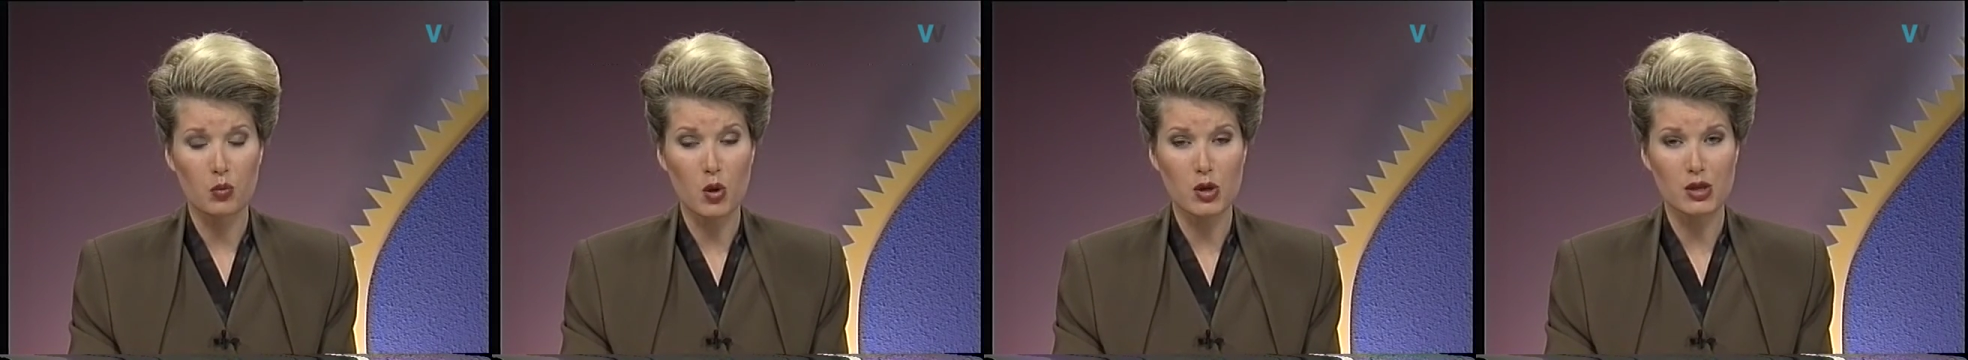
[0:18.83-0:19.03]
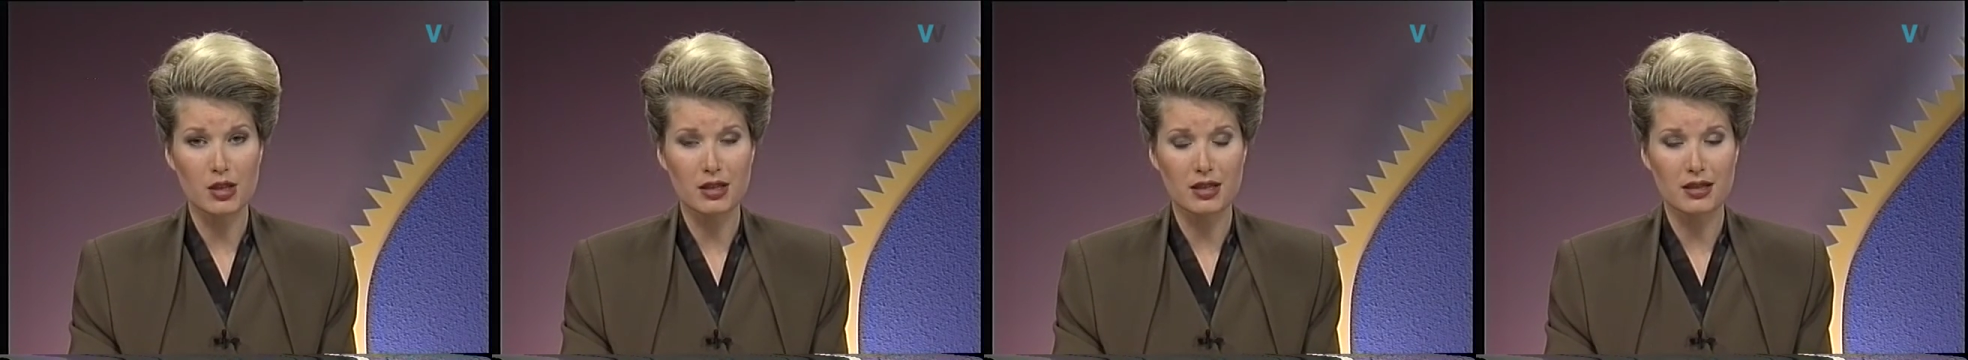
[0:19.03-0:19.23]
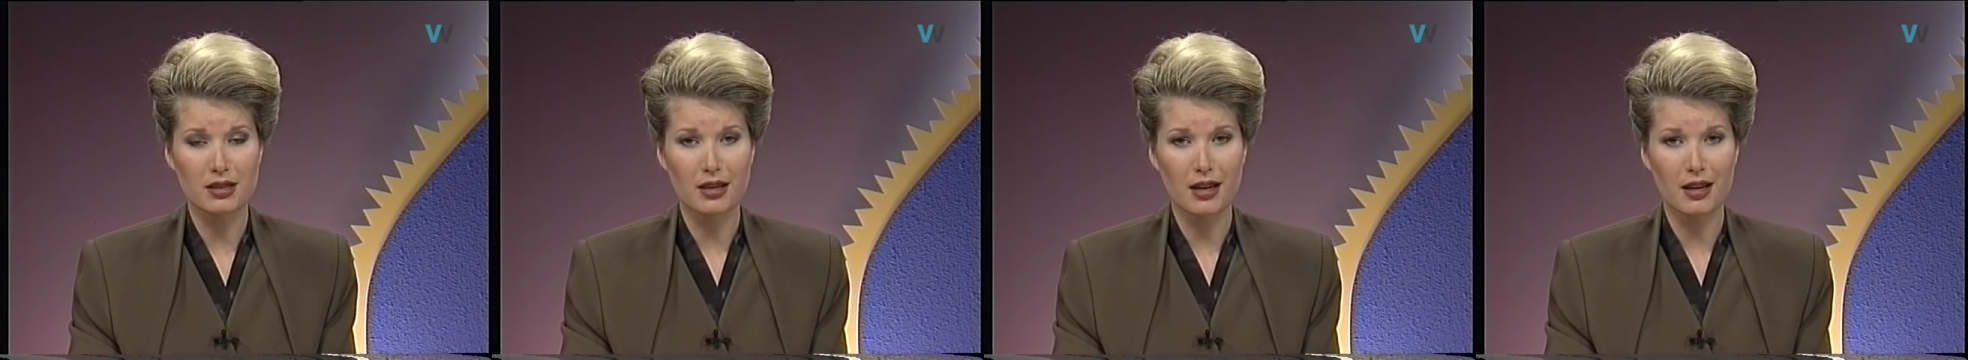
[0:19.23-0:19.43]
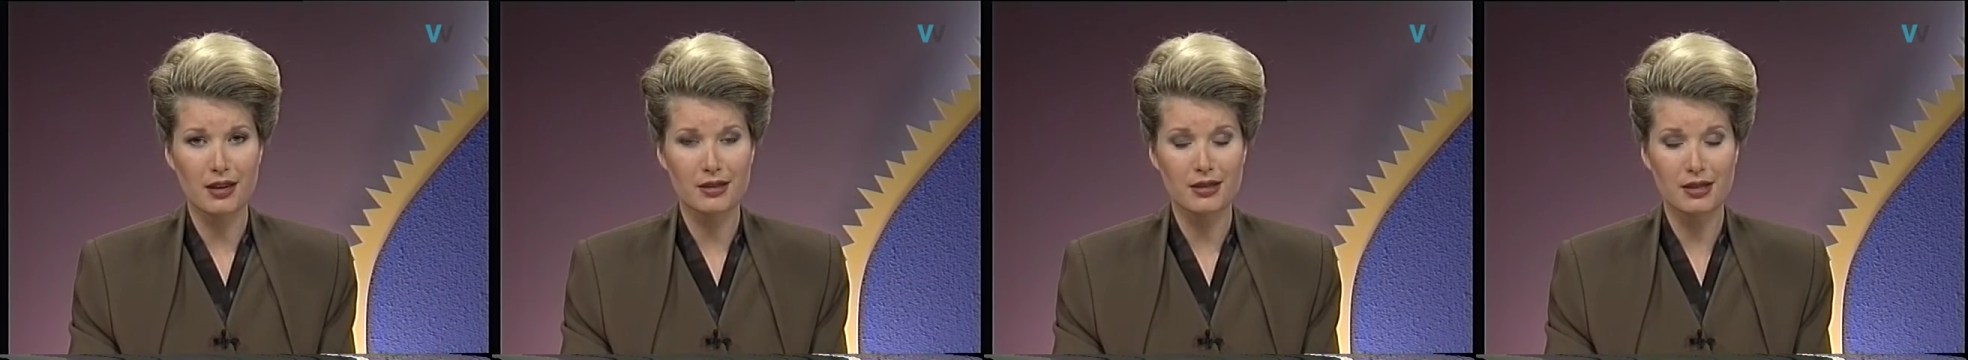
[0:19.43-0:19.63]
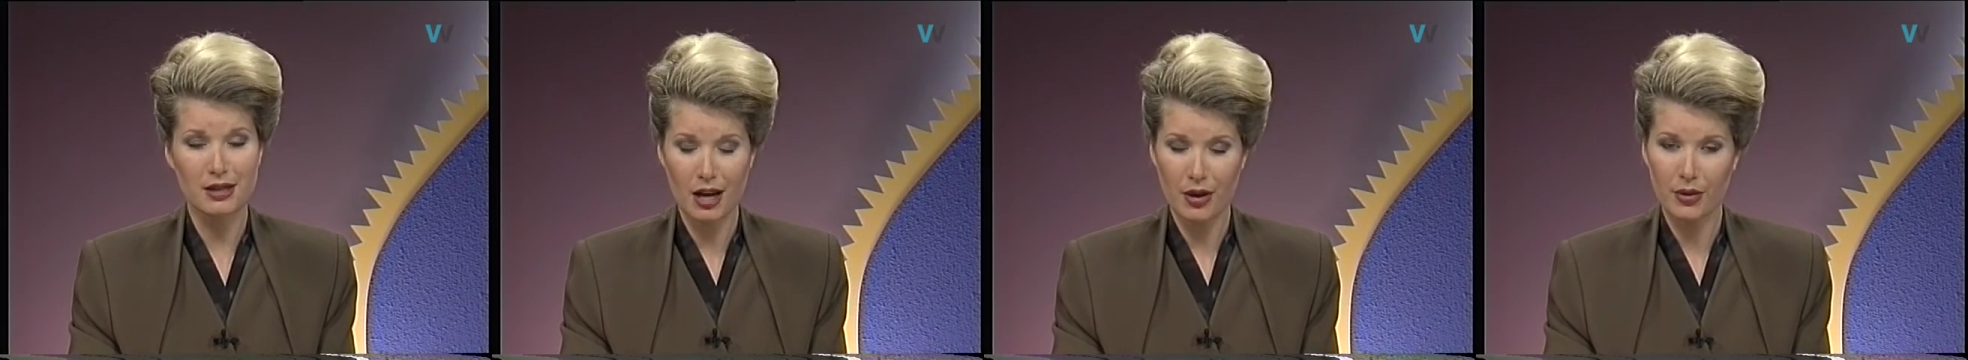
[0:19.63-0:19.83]
wasn't,
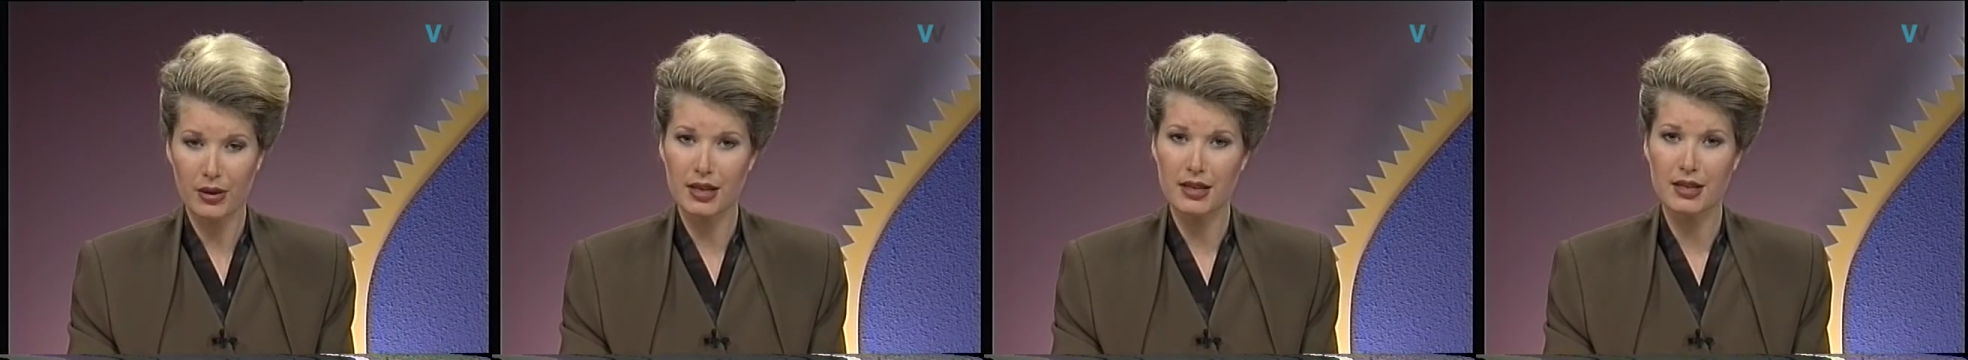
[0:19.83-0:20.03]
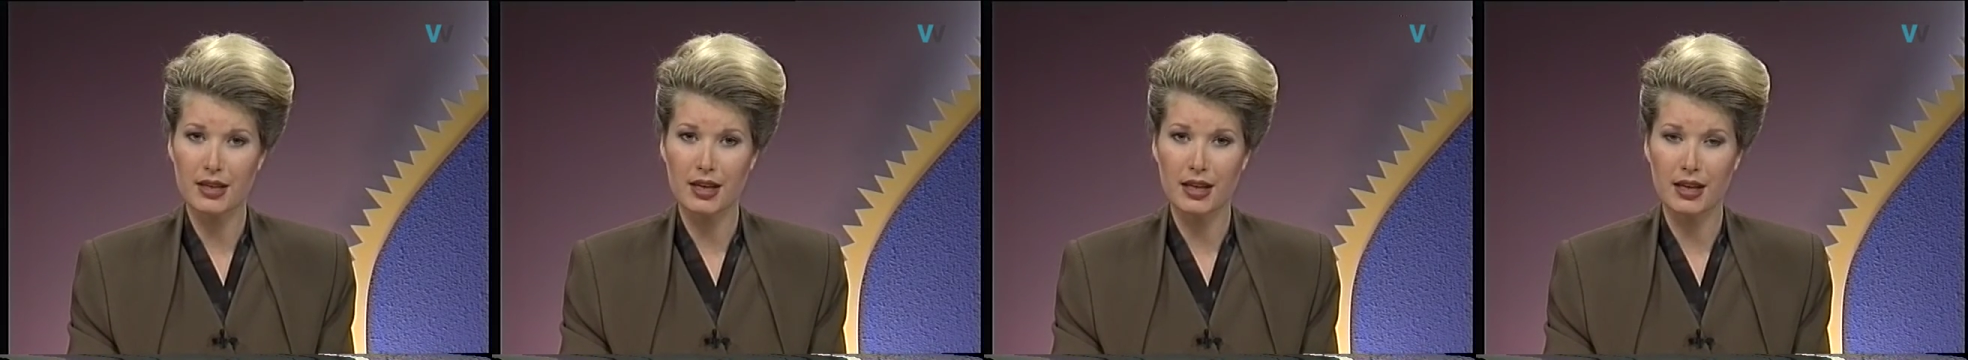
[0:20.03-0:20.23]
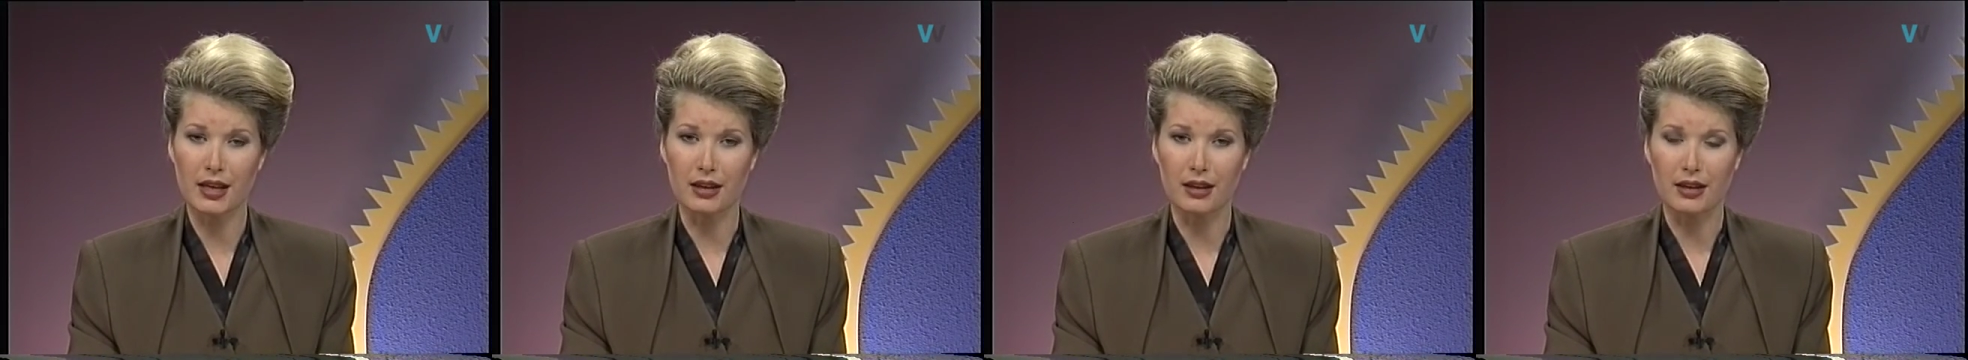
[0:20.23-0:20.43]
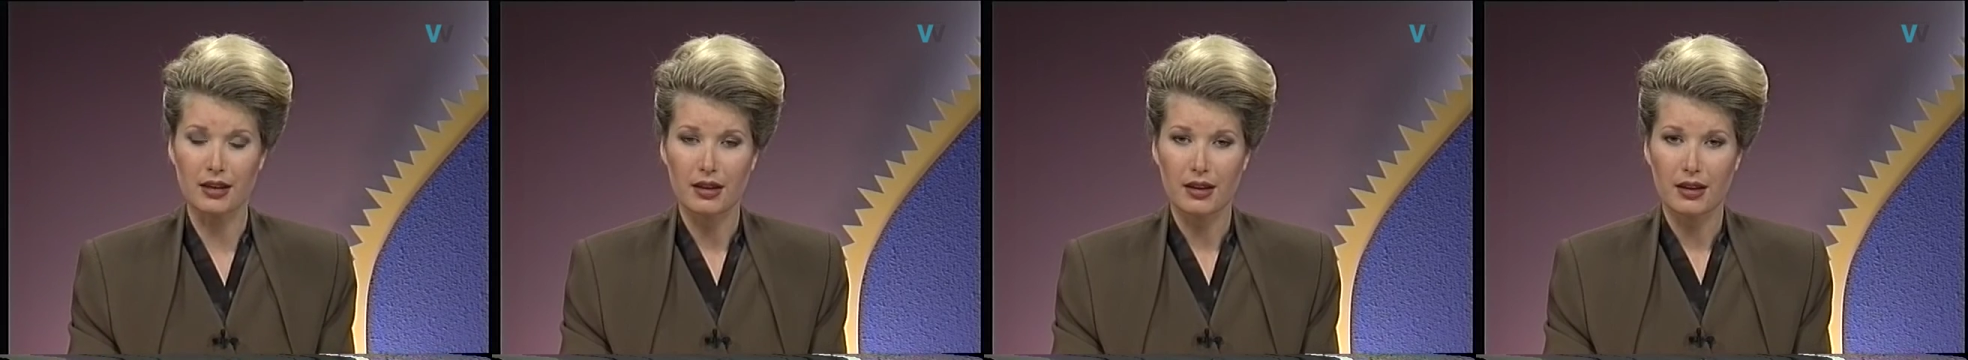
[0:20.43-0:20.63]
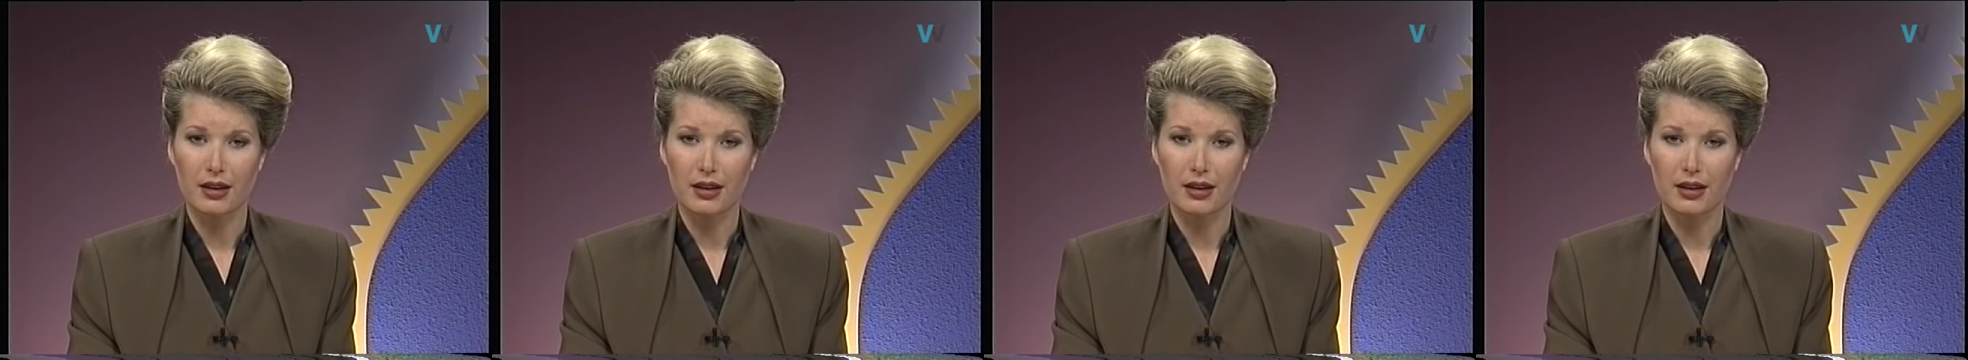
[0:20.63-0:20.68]
and now it is again.